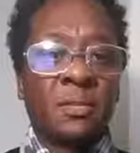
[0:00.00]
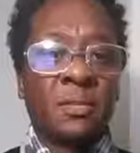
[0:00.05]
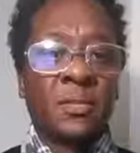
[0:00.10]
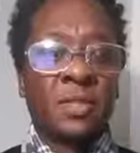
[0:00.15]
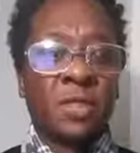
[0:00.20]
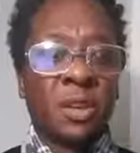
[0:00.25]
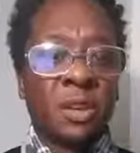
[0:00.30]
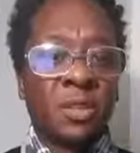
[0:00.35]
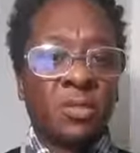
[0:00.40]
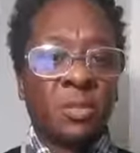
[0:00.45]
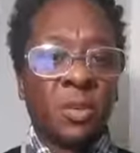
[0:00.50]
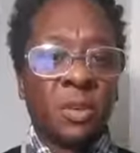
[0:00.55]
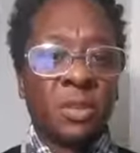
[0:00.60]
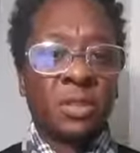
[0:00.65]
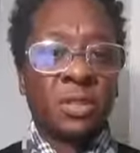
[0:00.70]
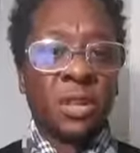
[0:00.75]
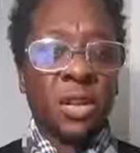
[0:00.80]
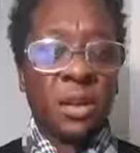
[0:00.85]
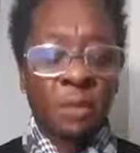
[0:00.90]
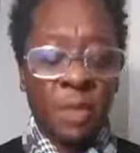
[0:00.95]
Say, you want to
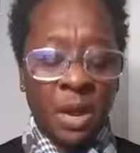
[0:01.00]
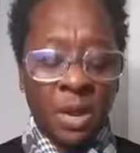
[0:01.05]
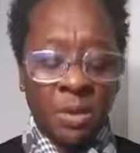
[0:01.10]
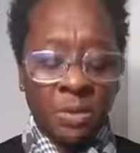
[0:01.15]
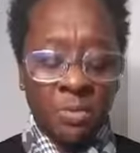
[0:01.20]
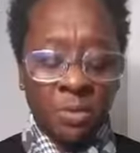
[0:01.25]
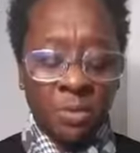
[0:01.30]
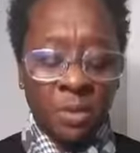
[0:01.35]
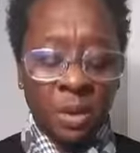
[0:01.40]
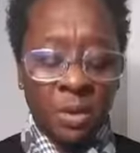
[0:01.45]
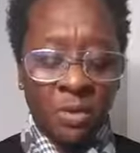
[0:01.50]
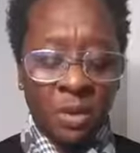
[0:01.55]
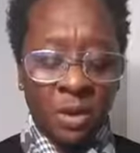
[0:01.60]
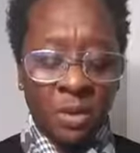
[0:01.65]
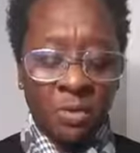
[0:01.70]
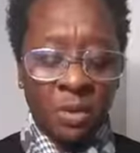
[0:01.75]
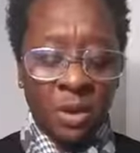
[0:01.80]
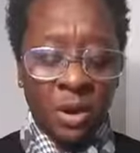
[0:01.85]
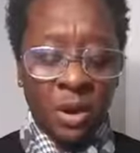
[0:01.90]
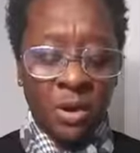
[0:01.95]
say about the Republican
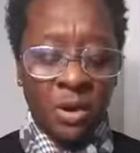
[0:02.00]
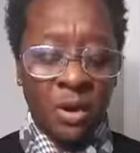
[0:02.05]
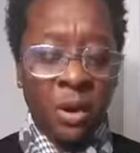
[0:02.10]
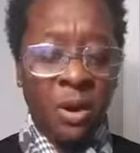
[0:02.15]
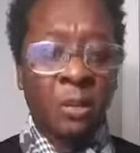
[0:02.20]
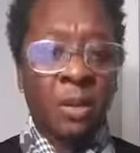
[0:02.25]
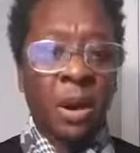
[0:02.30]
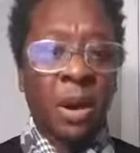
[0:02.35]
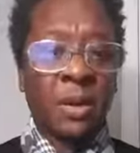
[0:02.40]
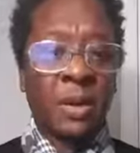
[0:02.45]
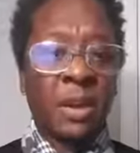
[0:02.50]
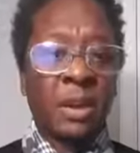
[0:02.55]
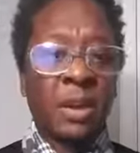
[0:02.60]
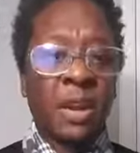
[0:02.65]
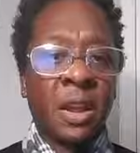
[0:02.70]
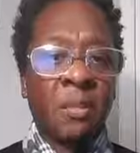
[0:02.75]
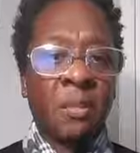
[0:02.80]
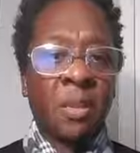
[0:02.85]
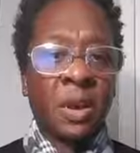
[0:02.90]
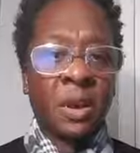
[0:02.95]
Party, they're about getting
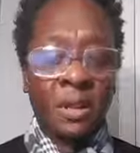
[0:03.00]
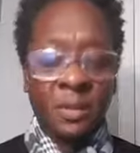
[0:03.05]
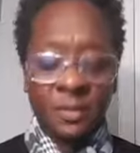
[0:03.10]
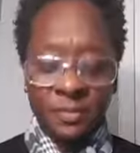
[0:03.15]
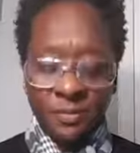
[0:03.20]
their money.